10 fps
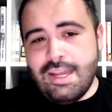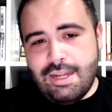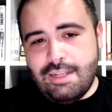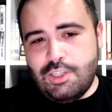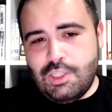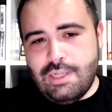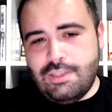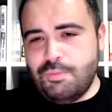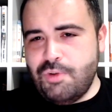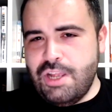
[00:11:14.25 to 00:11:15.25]
It's,
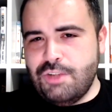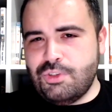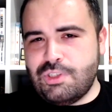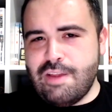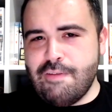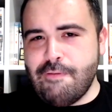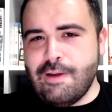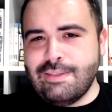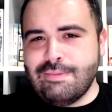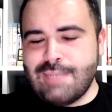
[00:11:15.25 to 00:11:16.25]
it's a pretty interesting,
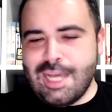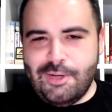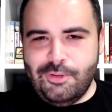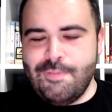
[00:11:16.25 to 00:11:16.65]
fun title.